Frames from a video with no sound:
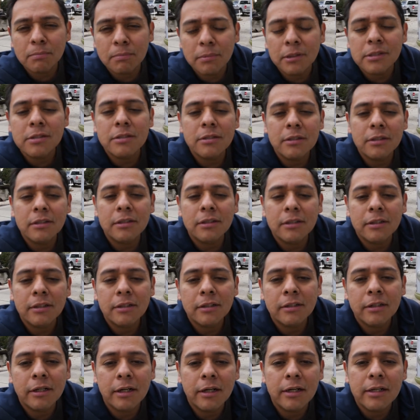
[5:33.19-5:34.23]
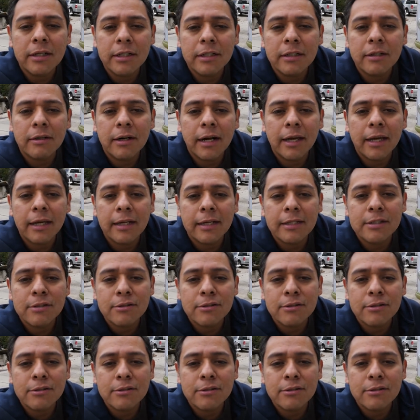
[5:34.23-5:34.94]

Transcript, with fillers: a bunch of current, right?